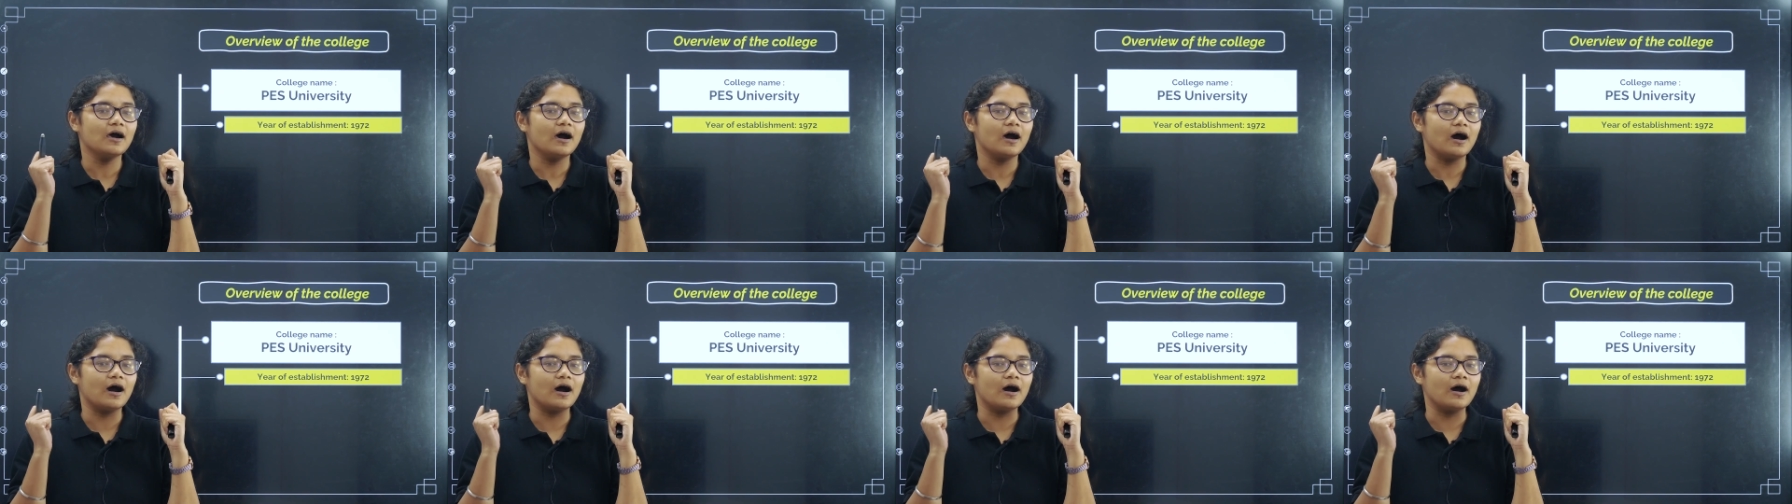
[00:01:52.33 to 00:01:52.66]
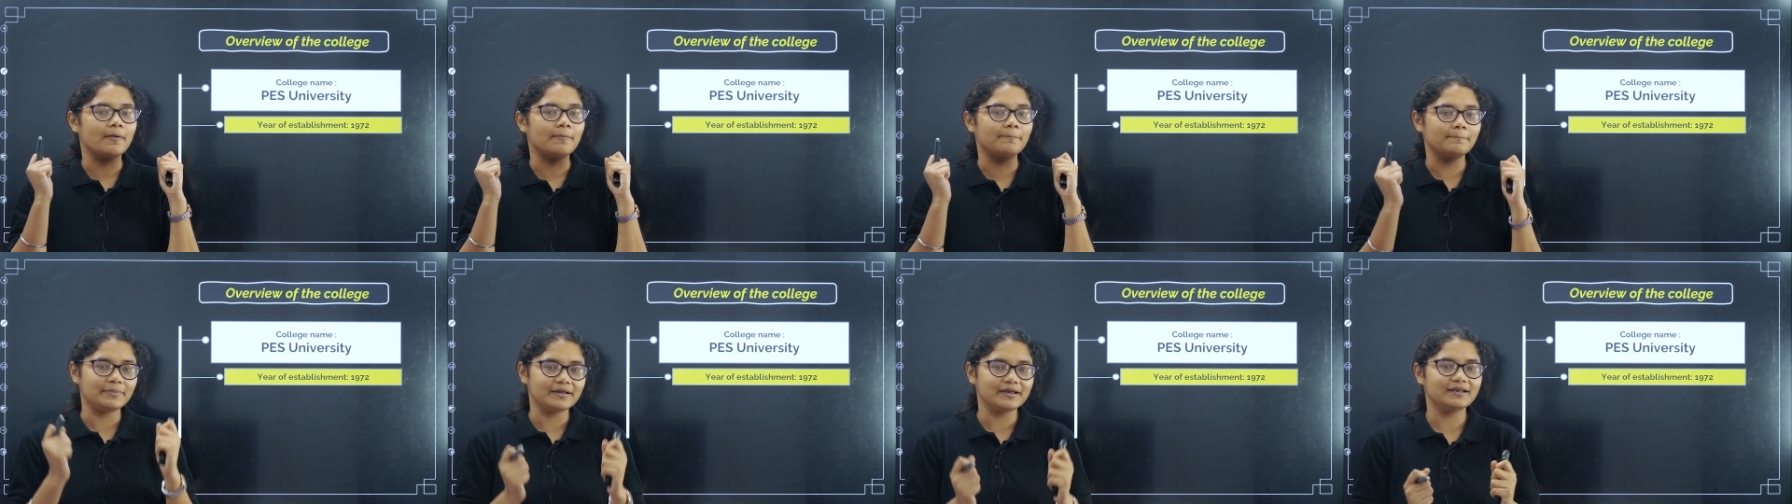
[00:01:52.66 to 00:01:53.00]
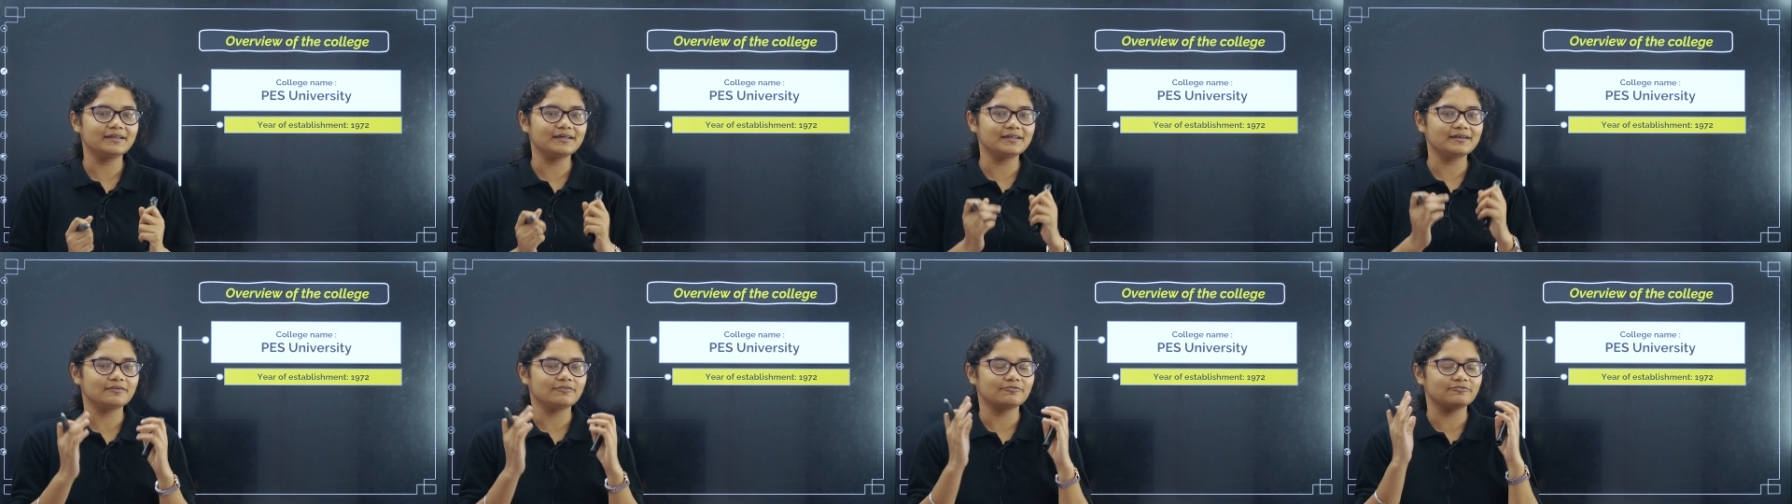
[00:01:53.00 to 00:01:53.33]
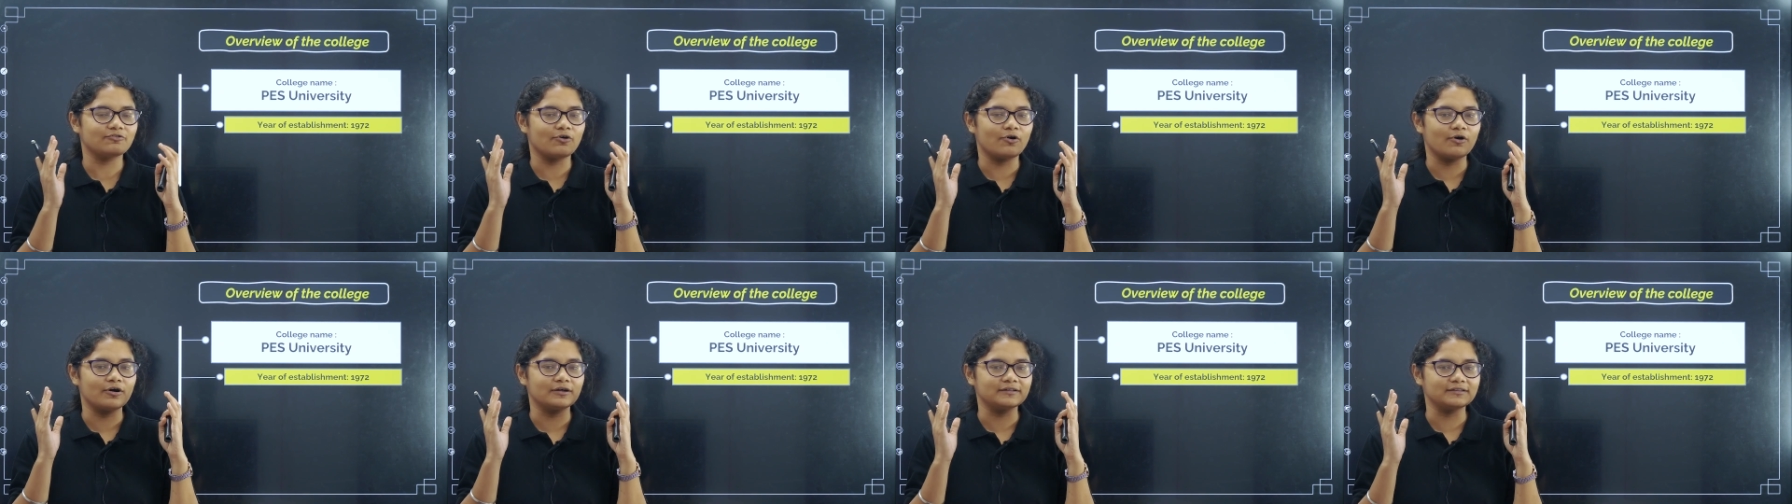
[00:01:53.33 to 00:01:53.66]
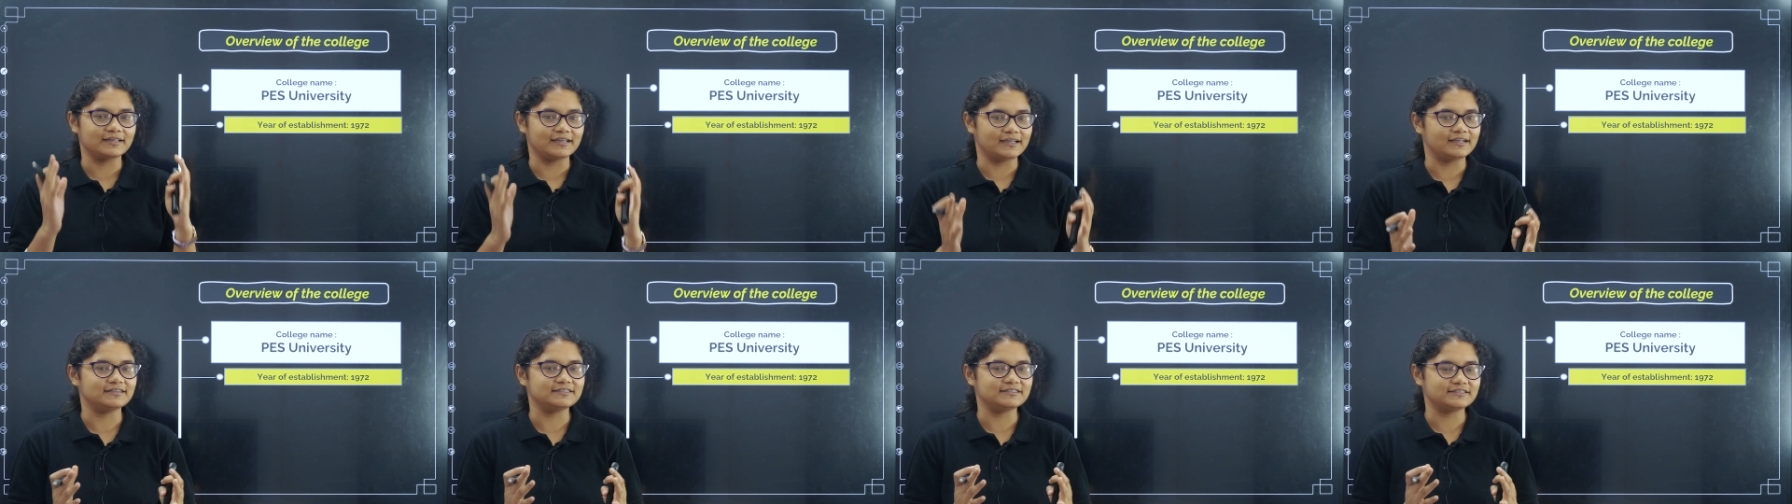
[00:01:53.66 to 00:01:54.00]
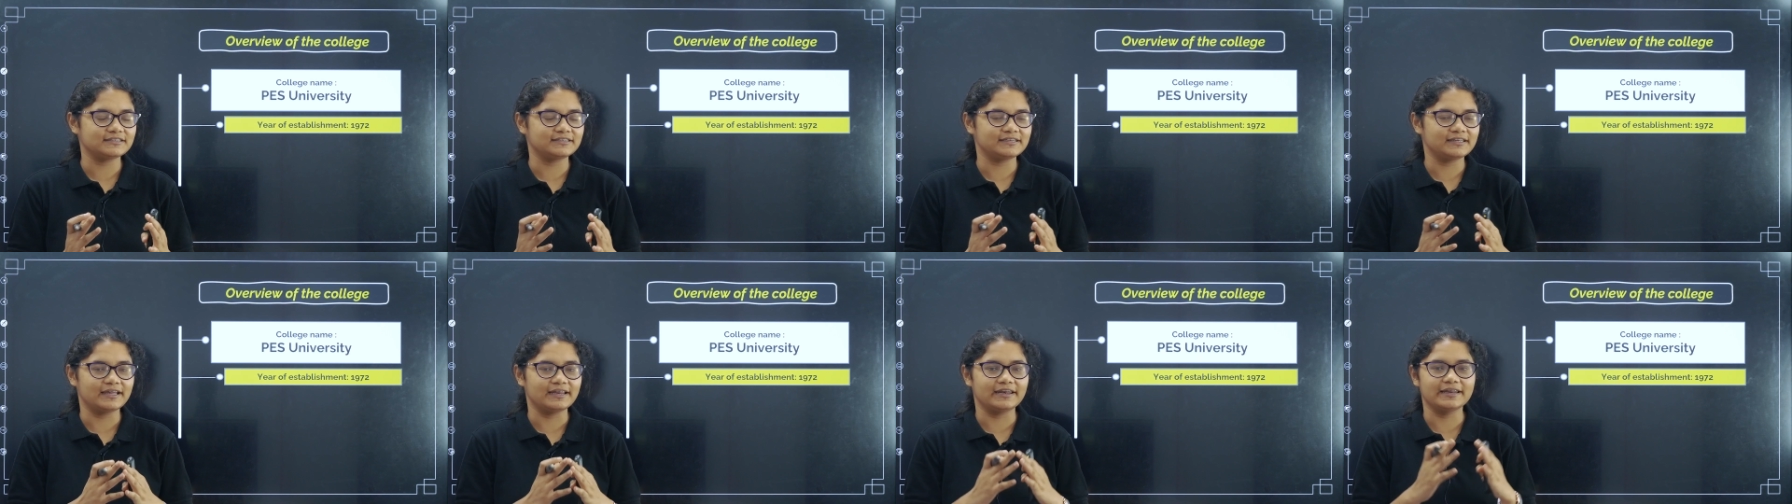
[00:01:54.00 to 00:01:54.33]
a pillar for the
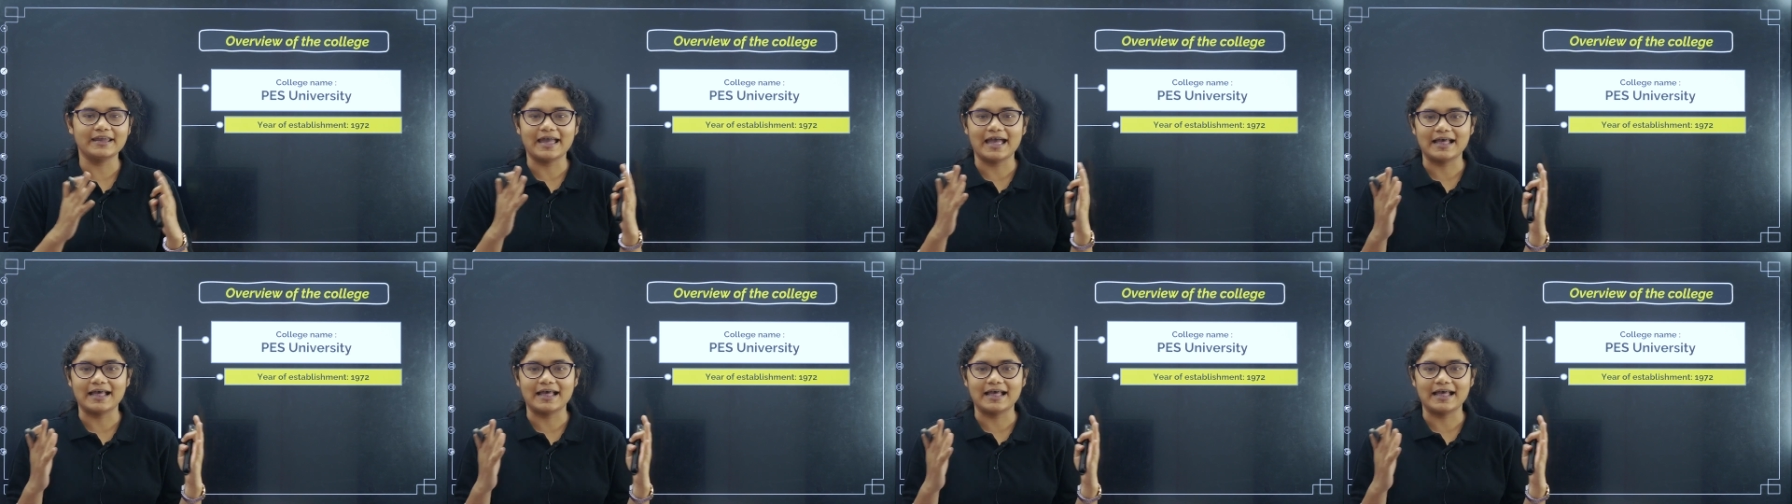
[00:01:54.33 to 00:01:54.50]
engineering